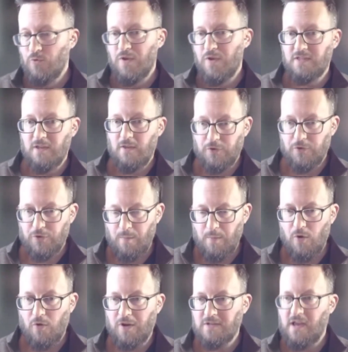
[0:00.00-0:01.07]
do this in the
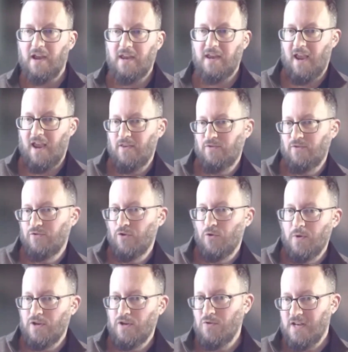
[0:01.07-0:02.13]
terminal because I can't
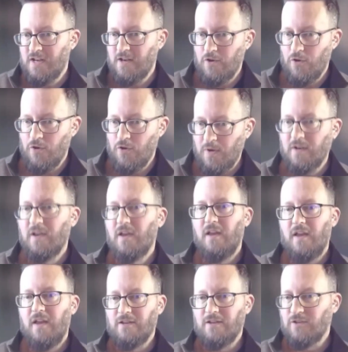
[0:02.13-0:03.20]
do it. You need to do it,
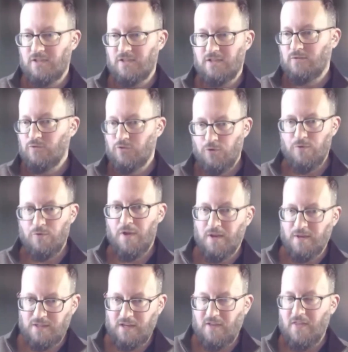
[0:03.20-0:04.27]
and just do
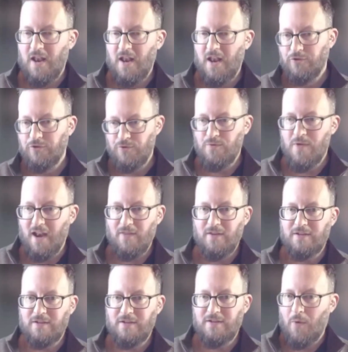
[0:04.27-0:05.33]
this, and then I'll do that,
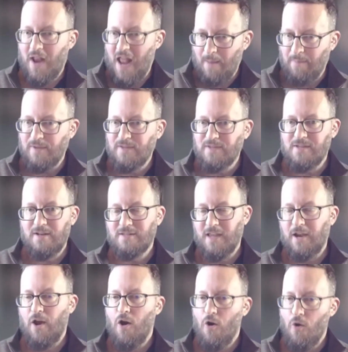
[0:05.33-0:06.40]
and then tell it what happens. And
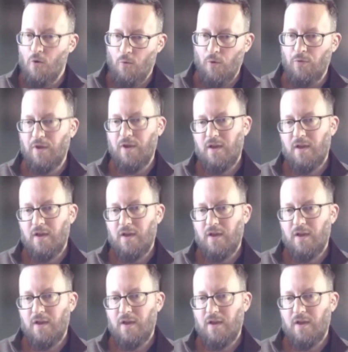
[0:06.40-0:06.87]
it's like, oh, well,